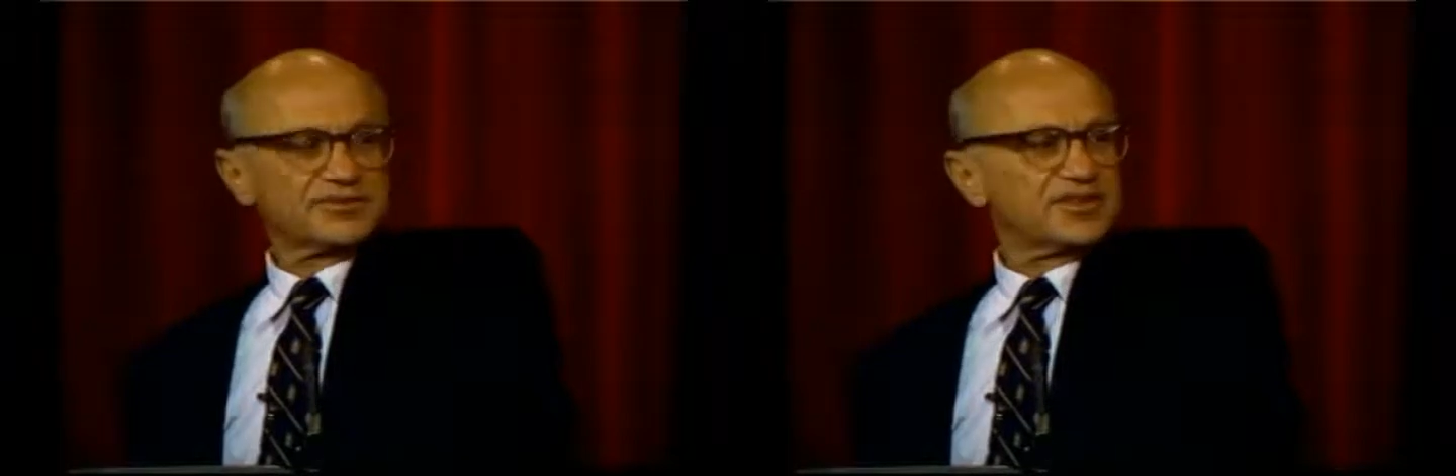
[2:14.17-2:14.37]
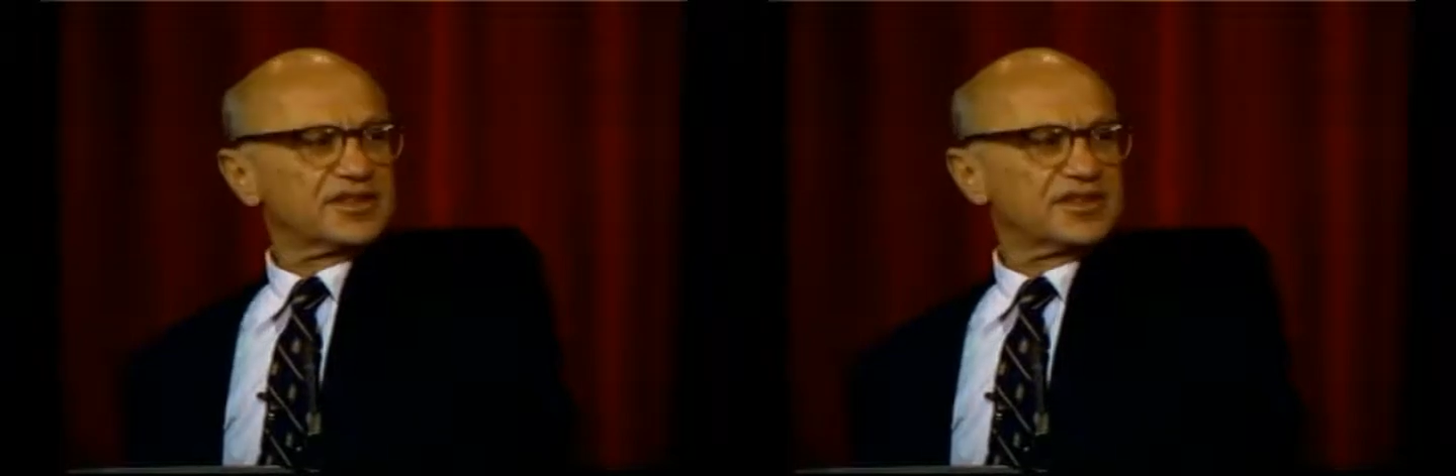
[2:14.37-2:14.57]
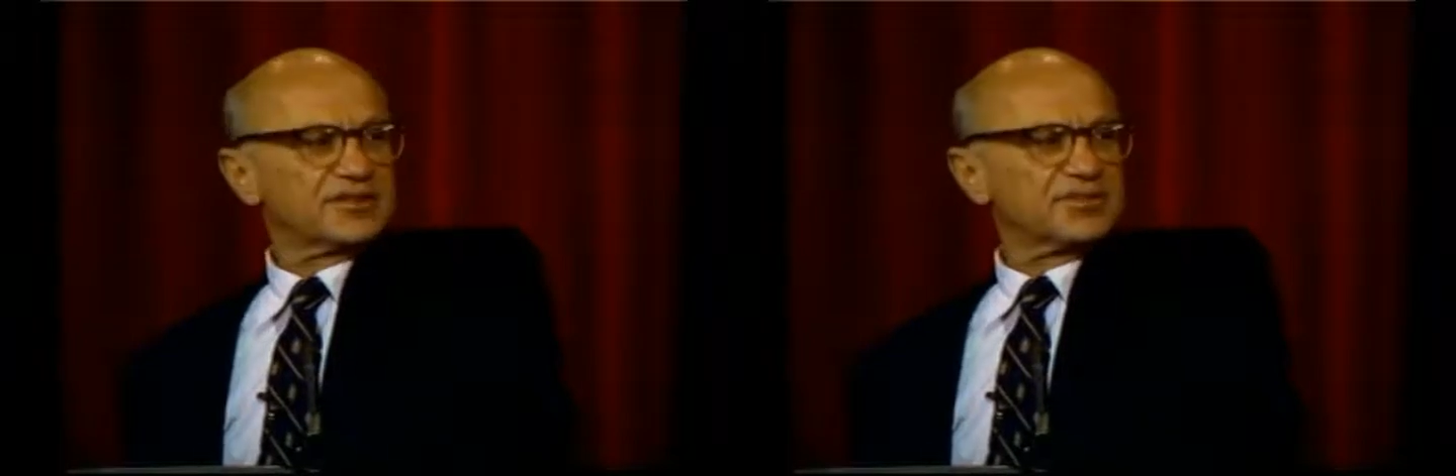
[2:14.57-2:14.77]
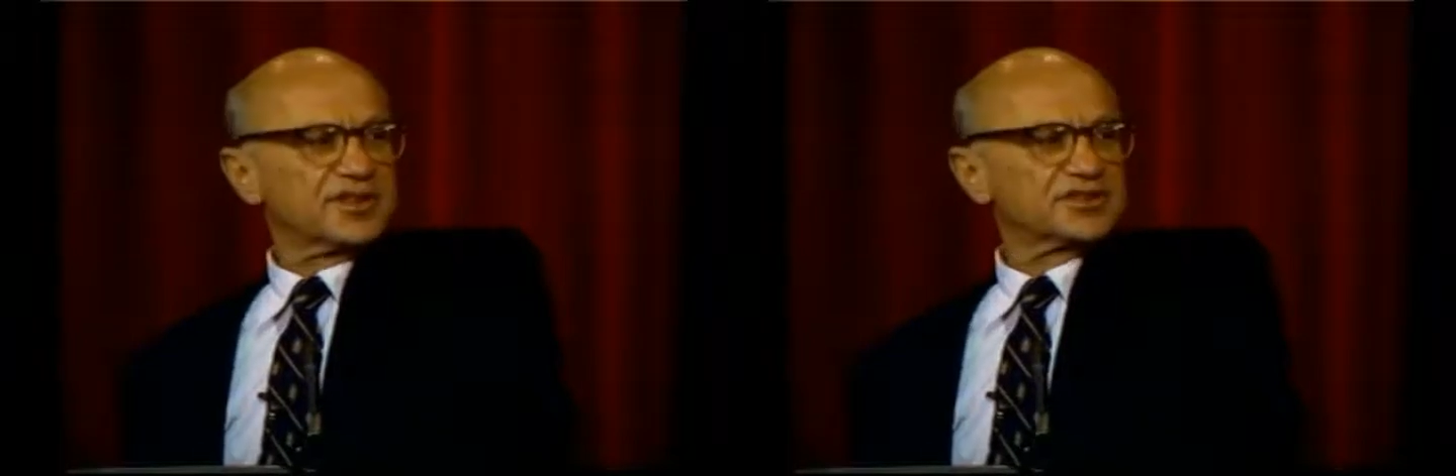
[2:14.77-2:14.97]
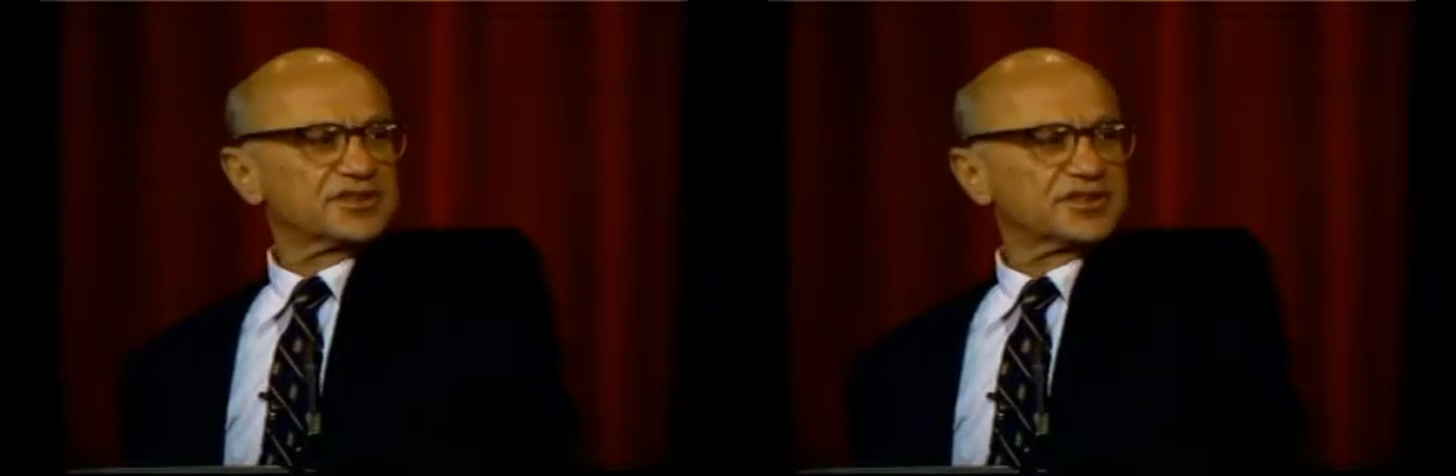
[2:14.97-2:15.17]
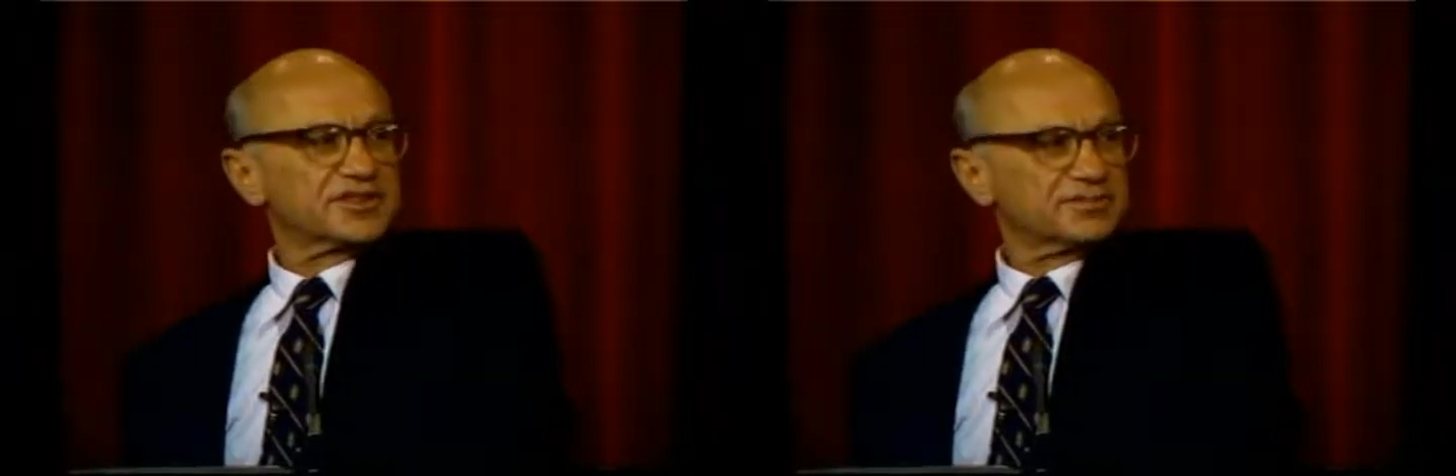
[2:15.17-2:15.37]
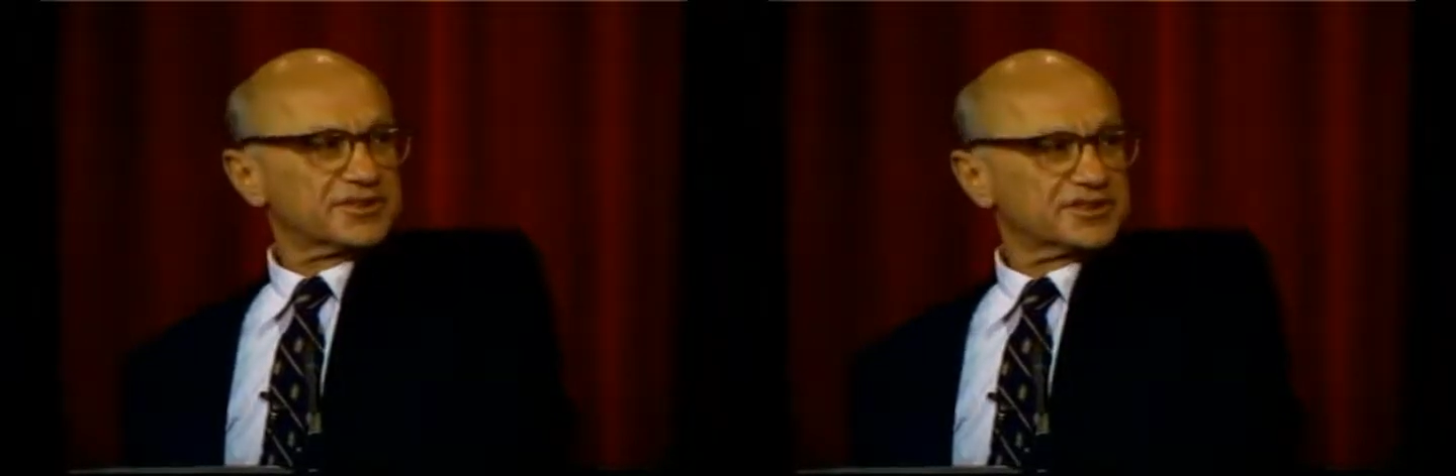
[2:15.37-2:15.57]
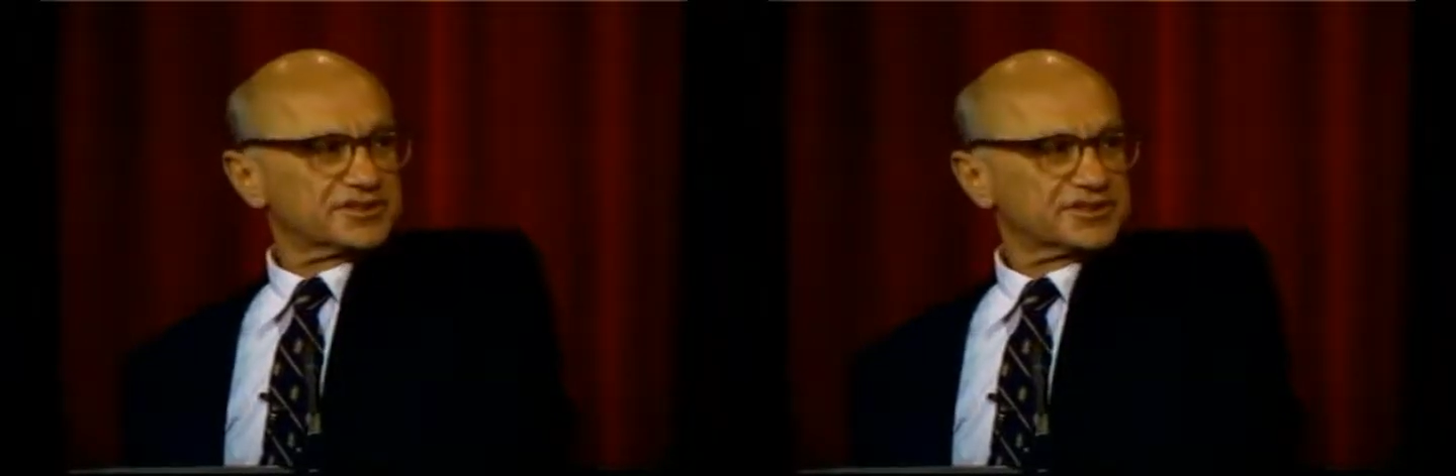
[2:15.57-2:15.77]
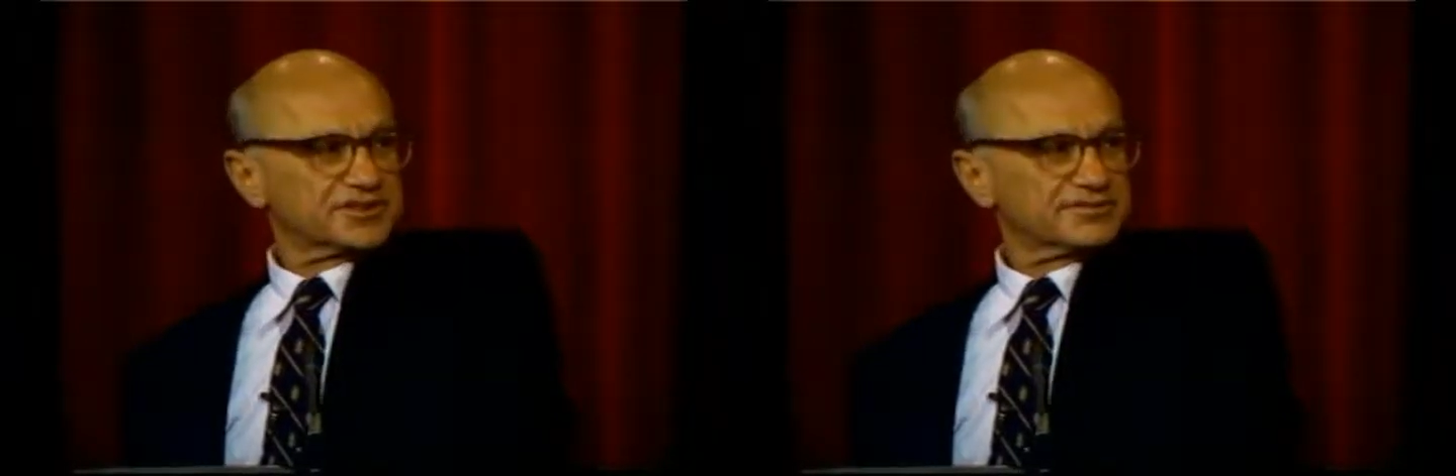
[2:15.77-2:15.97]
of the budgetary pressures.